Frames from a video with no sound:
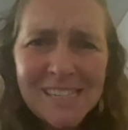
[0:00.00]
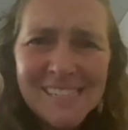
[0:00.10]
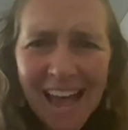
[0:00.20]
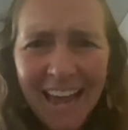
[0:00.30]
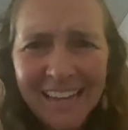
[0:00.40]

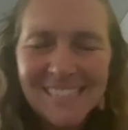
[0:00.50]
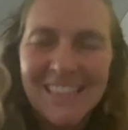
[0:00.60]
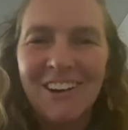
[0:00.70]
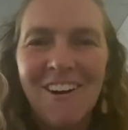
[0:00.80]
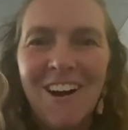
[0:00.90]
signs
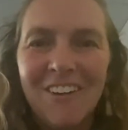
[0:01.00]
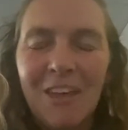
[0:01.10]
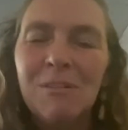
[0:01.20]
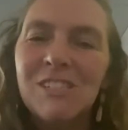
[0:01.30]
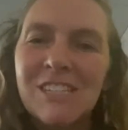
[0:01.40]
there are
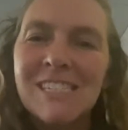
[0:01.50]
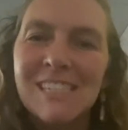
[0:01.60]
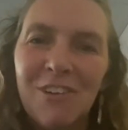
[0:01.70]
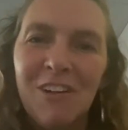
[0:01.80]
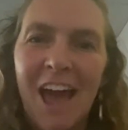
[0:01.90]
that we should slow